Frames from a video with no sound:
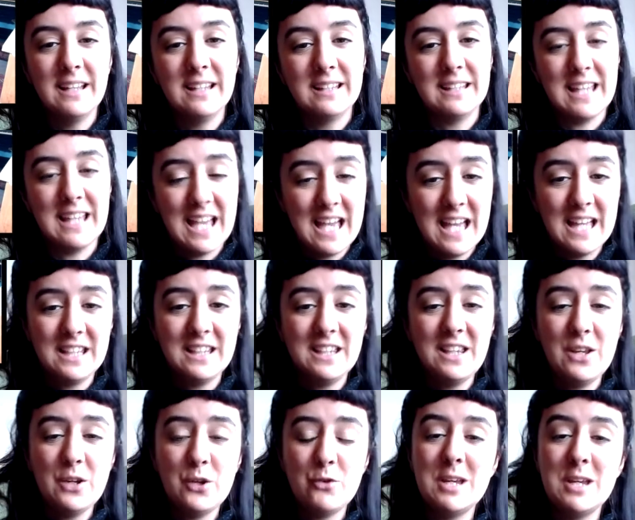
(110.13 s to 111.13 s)
Can
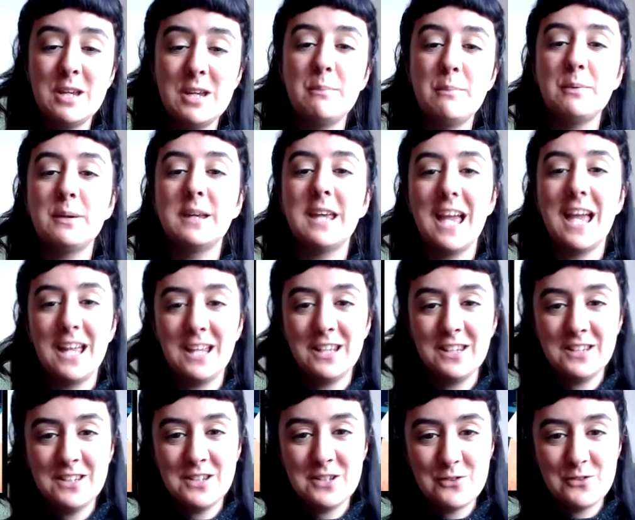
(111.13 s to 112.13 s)
you creep,
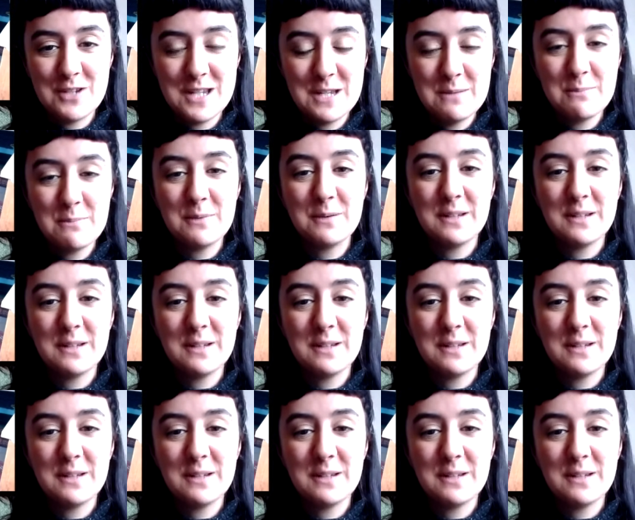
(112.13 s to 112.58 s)
can you creep,